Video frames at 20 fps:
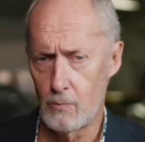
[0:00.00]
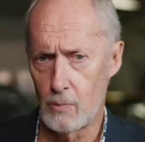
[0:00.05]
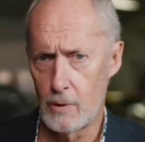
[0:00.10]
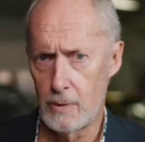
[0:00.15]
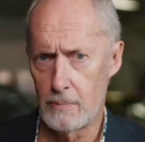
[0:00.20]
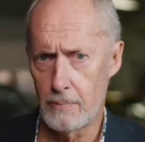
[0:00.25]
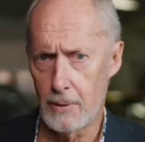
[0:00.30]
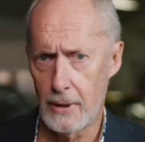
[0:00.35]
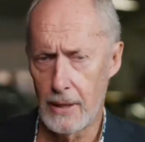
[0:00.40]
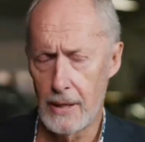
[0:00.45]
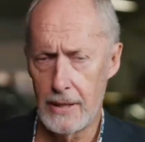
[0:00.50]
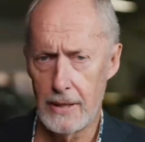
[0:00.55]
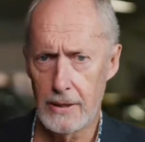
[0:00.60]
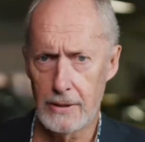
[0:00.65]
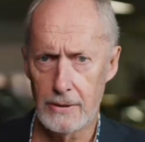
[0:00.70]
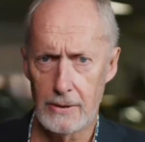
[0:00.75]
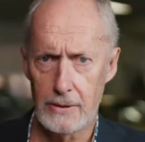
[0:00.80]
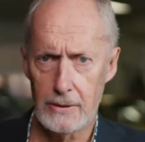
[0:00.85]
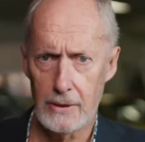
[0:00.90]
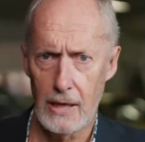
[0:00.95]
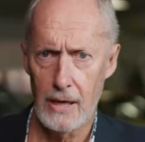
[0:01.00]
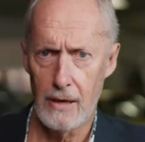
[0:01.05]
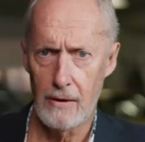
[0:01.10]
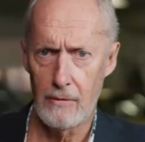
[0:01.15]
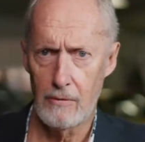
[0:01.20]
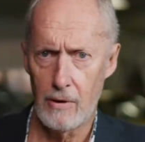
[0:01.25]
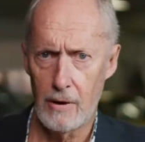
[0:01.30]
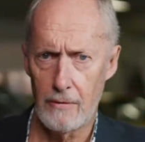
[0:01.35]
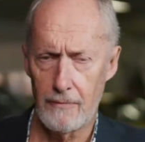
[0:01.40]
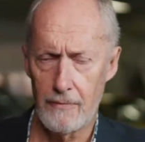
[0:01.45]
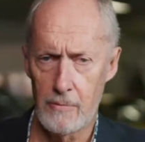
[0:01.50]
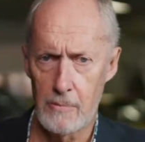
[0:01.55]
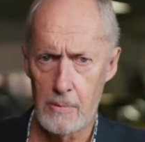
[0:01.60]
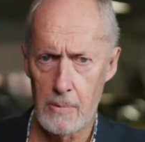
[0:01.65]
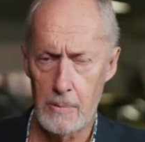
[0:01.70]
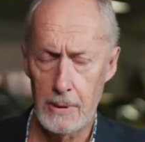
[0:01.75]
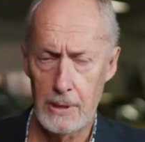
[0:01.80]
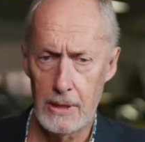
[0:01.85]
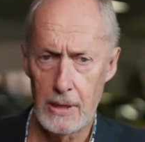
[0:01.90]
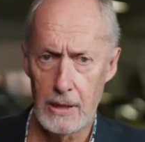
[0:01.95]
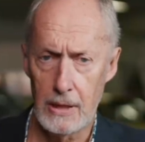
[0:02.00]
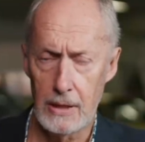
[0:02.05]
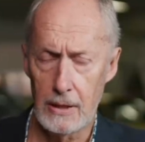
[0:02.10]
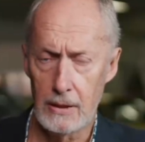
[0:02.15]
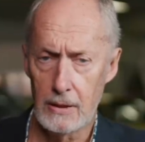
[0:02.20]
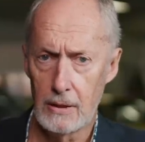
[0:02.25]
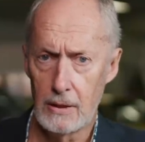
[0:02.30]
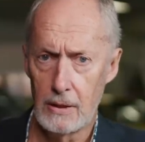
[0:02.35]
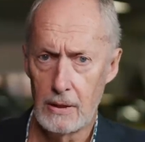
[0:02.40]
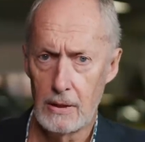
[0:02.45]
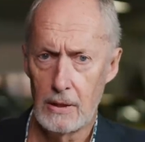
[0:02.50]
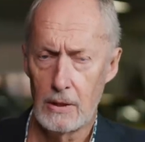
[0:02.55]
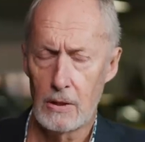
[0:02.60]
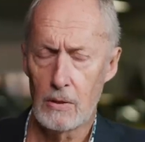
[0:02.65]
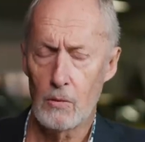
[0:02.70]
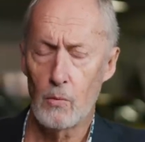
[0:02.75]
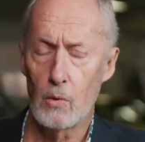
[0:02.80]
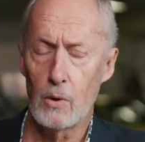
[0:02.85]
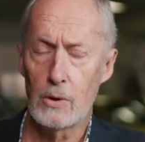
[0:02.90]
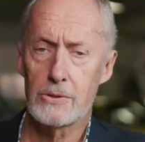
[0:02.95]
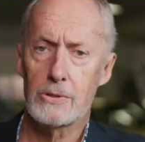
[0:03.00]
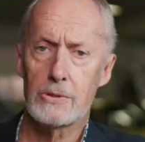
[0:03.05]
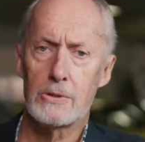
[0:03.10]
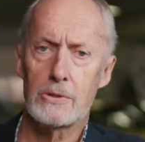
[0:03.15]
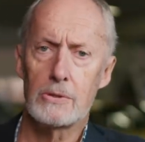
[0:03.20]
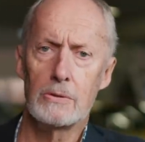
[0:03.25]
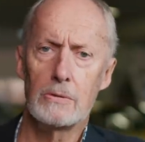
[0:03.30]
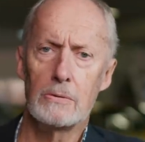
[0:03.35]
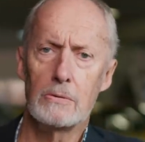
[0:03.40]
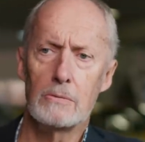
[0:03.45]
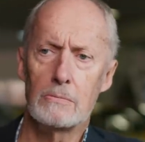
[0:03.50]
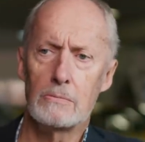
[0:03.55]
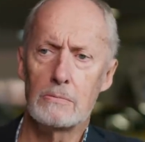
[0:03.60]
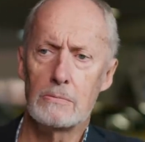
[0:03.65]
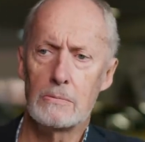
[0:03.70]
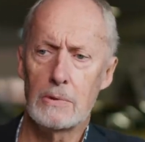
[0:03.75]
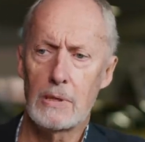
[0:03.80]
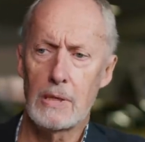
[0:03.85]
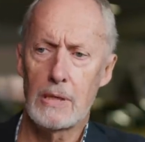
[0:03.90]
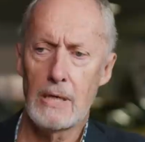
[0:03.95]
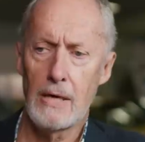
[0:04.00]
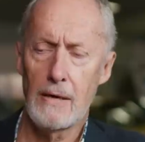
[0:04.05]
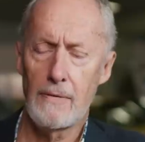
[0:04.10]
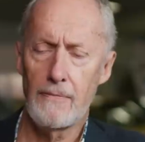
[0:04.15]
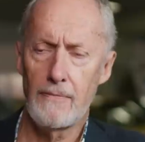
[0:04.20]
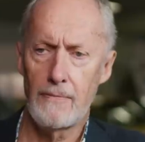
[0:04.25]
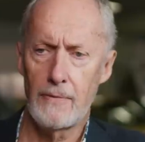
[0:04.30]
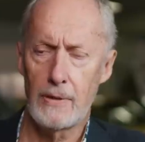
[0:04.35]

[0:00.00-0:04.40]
when planning the car right from the beginning was to have